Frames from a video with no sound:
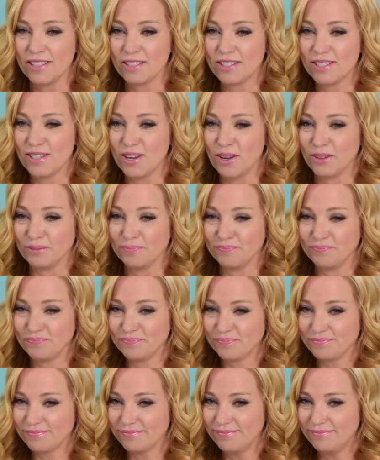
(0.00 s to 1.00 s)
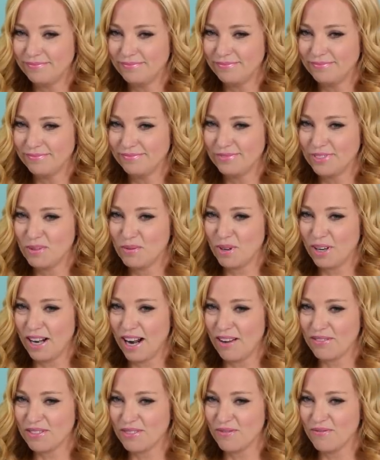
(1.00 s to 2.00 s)
so we're going to
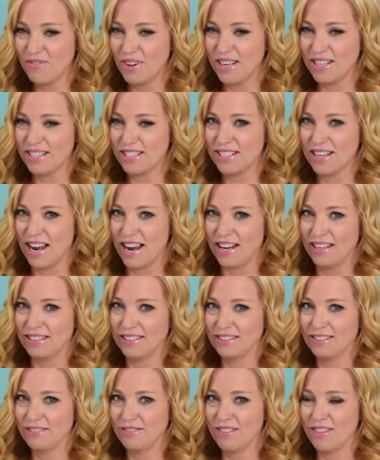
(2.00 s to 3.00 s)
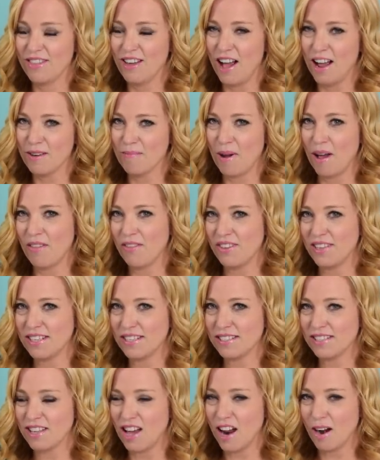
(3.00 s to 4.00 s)
have some fun tonight. Thought about
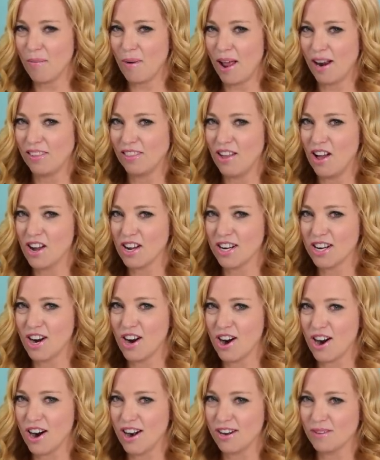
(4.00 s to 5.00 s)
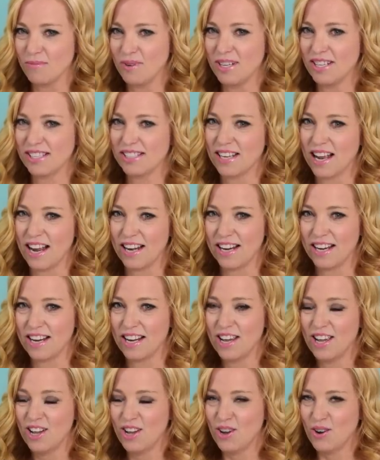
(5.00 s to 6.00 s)
this, thought about it long and hard, and we decided
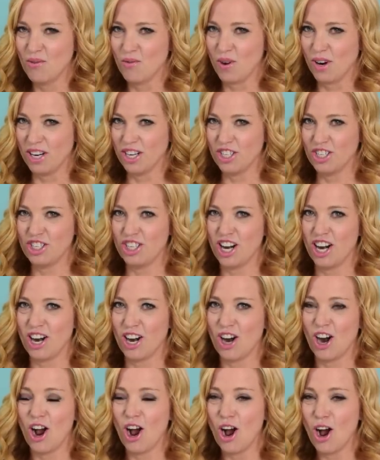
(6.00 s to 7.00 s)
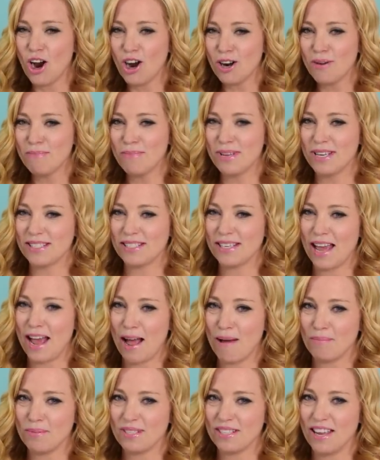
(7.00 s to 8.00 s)
we're going to share our
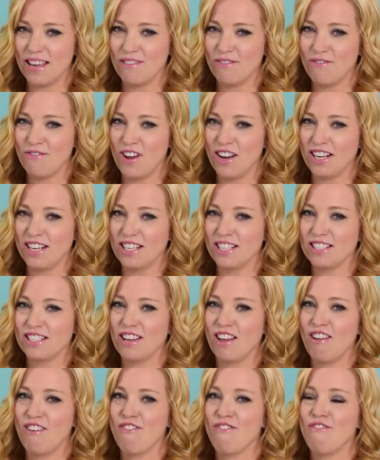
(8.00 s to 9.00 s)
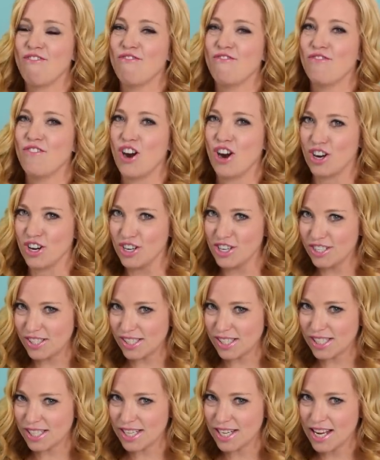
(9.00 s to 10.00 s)
mishaps and funnies
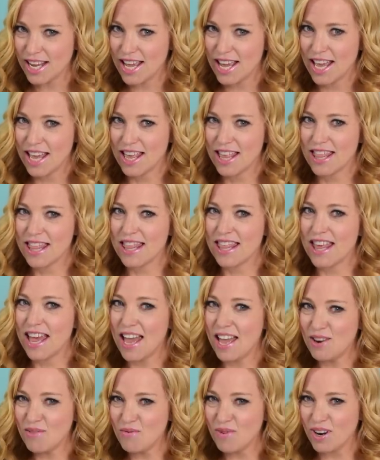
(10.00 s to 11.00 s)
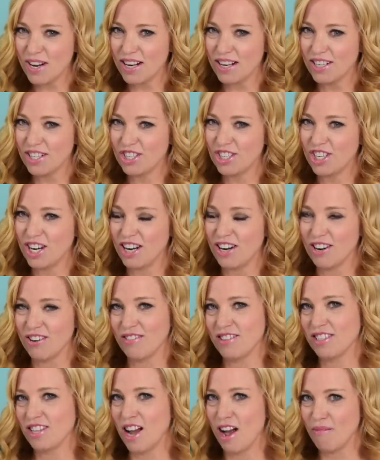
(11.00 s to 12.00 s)
first. Then we're going to share
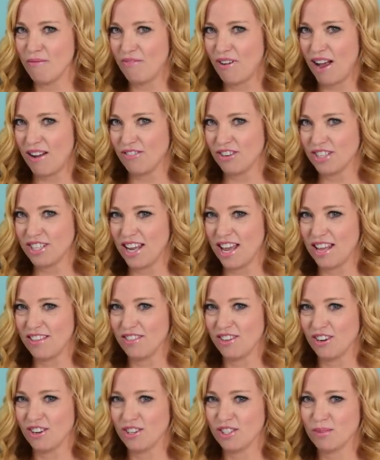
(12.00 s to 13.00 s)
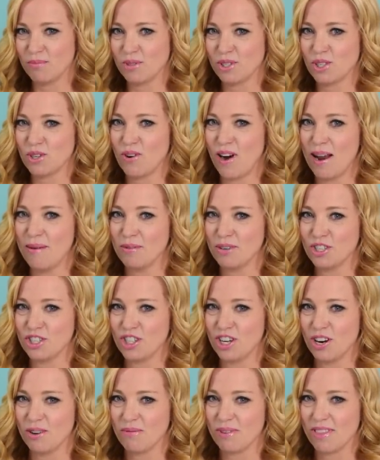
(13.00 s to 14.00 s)
the top 5 or 10 that our subscribers
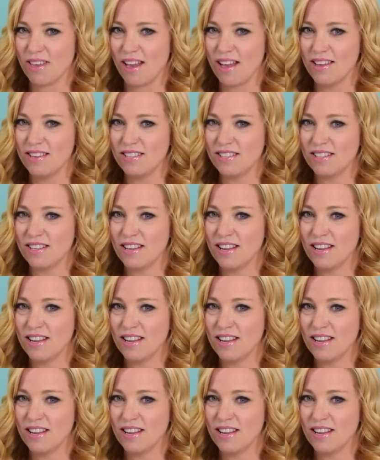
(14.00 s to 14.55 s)
shared with us,